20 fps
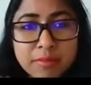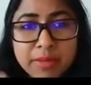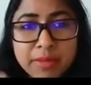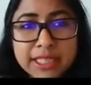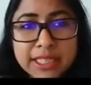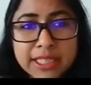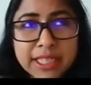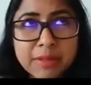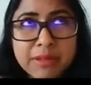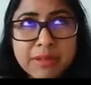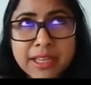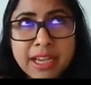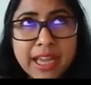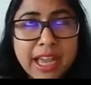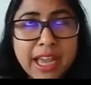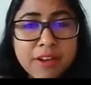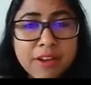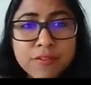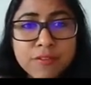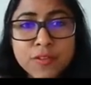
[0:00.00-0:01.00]
My team, like I
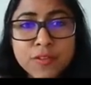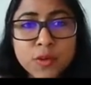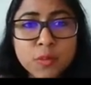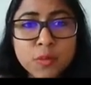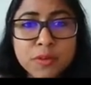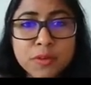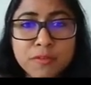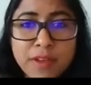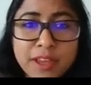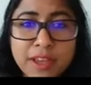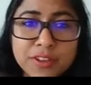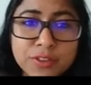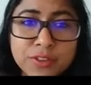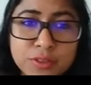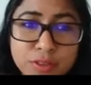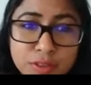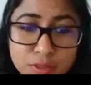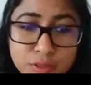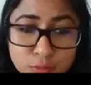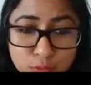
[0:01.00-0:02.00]
have few
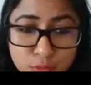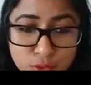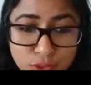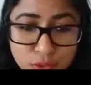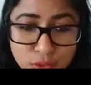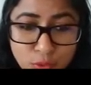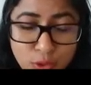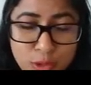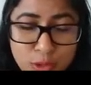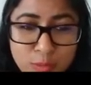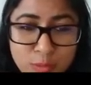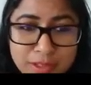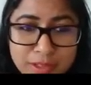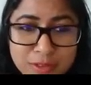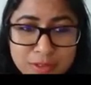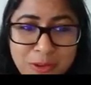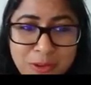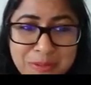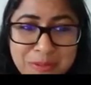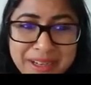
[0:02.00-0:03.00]
professionals which are
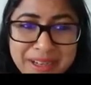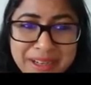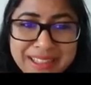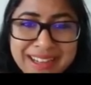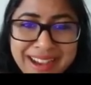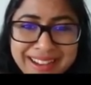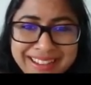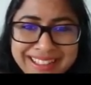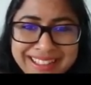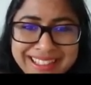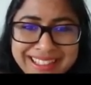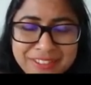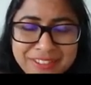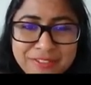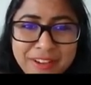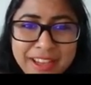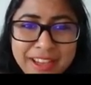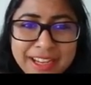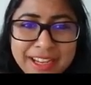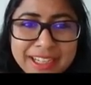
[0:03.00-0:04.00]
always on my dial. And
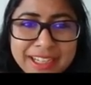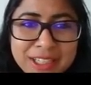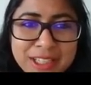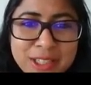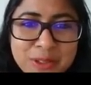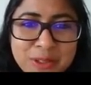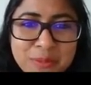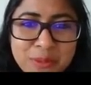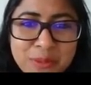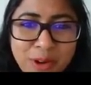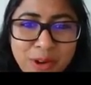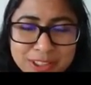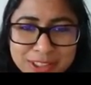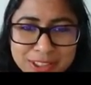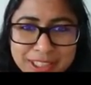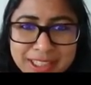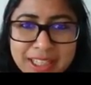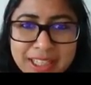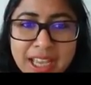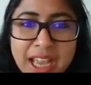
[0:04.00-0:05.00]
if I get a new
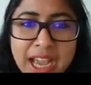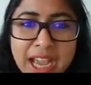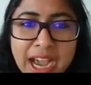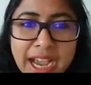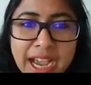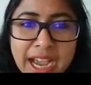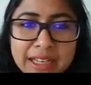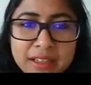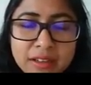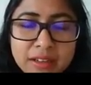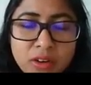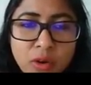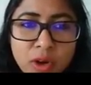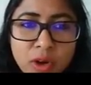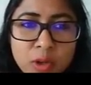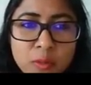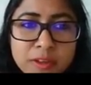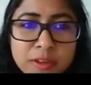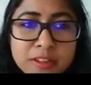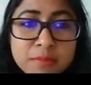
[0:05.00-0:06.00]
project, I'll
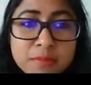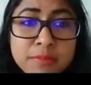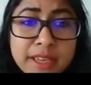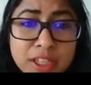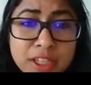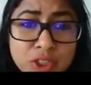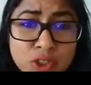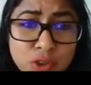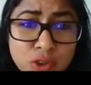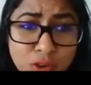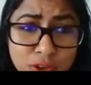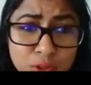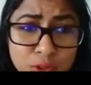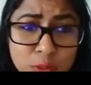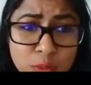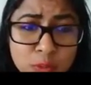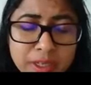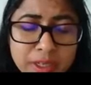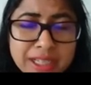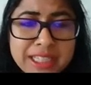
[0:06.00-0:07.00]
always make sure
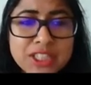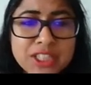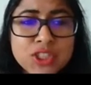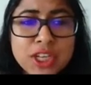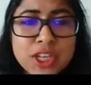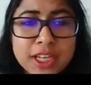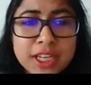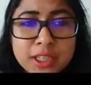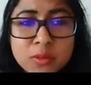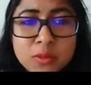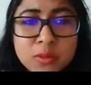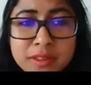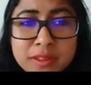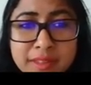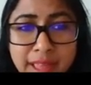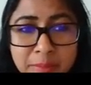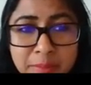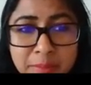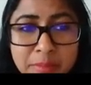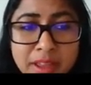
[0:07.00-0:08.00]
to quickly check in with
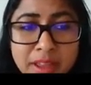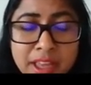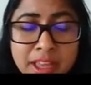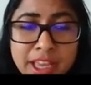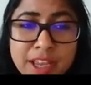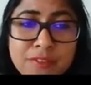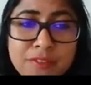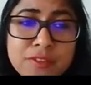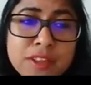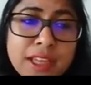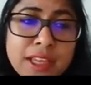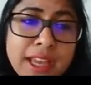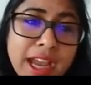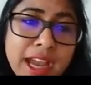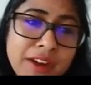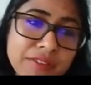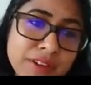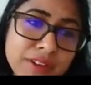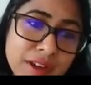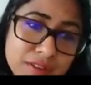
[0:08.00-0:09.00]
them if they
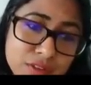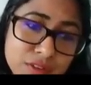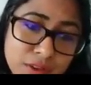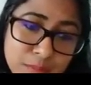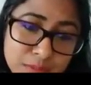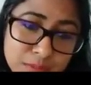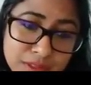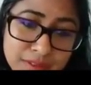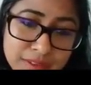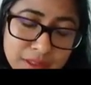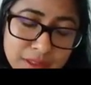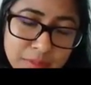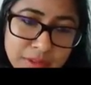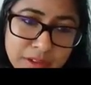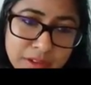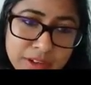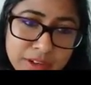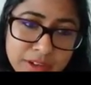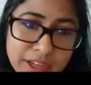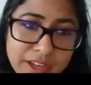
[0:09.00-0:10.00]
have done something
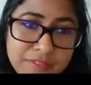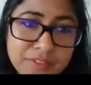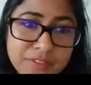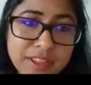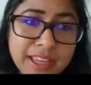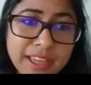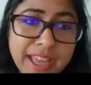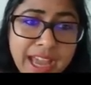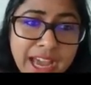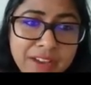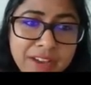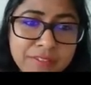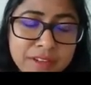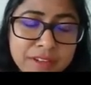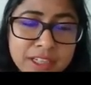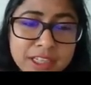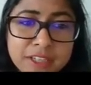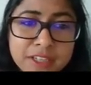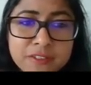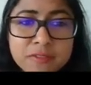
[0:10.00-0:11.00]
similar. If they have,
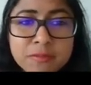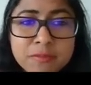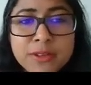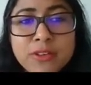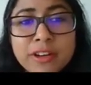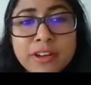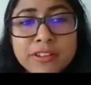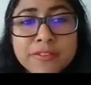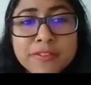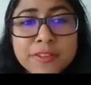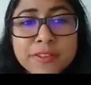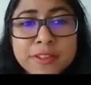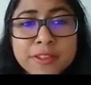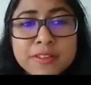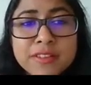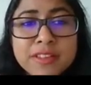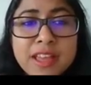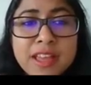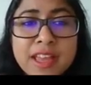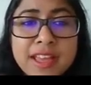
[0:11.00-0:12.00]
it gives me
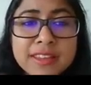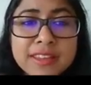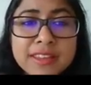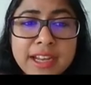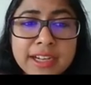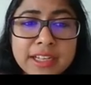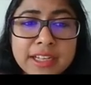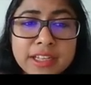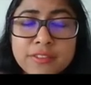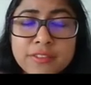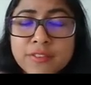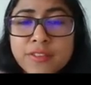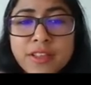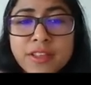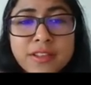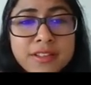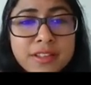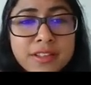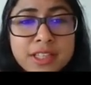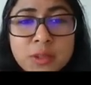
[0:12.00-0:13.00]
confidence that if
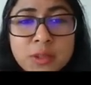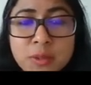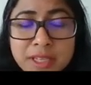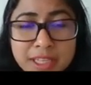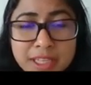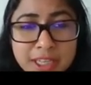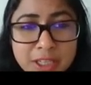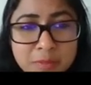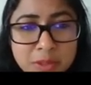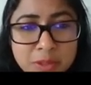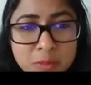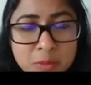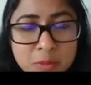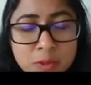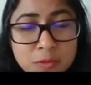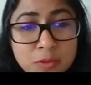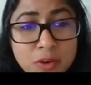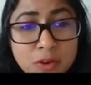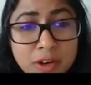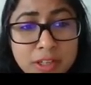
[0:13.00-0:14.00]
there's a new engagement
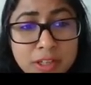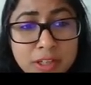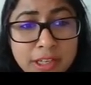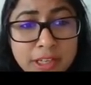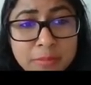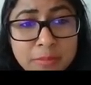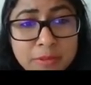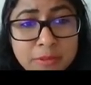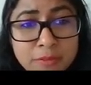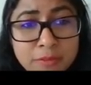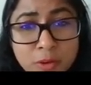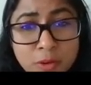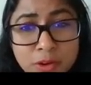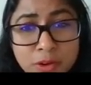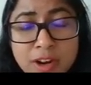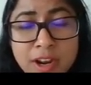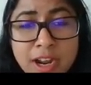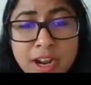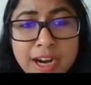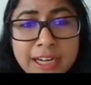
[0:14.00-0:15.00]
which I've not done
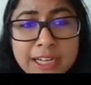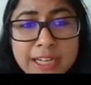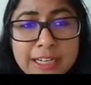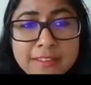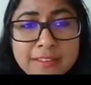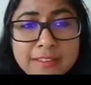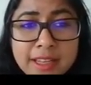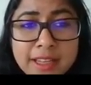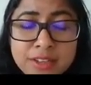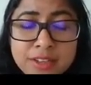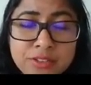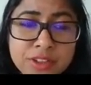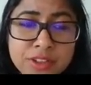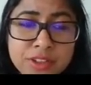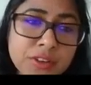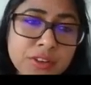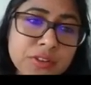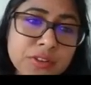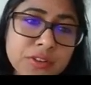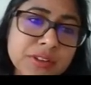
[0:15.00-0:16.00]
before, at least I can
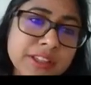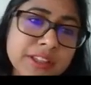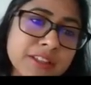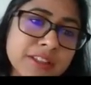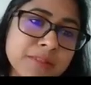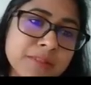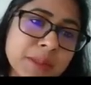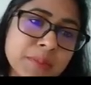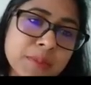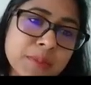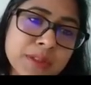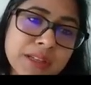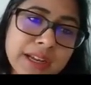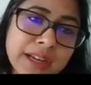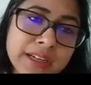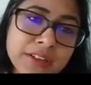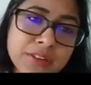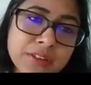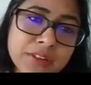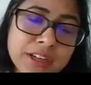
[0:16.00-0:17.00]
reach out to these people
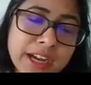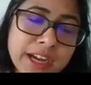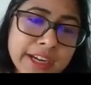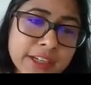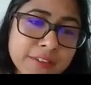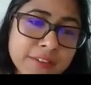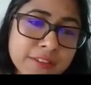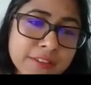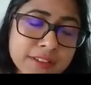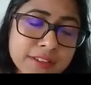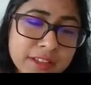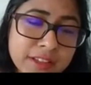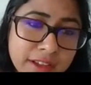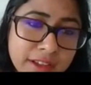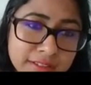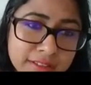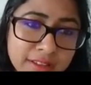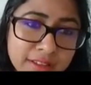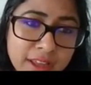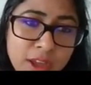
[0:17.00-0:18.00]
and, you know, kind of
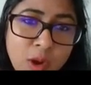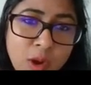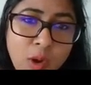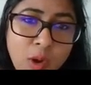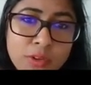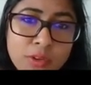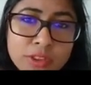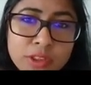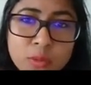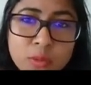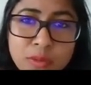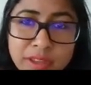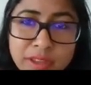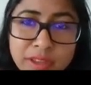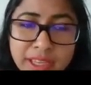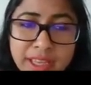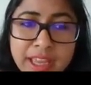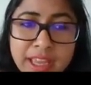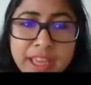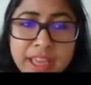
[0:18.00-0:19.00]
discuss on the
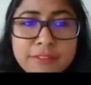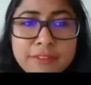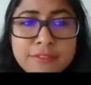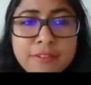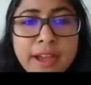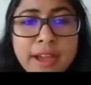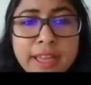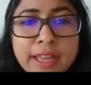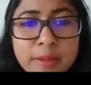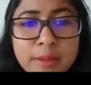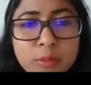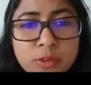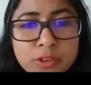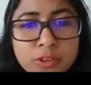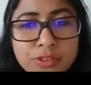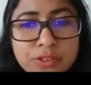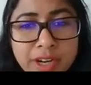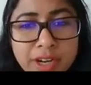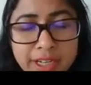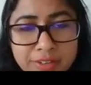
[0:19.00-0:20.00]
way if I am on
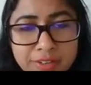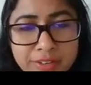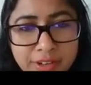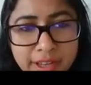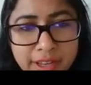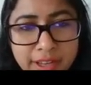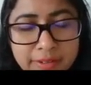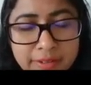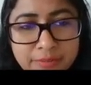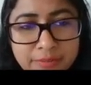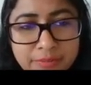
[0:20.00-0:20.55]
the right track.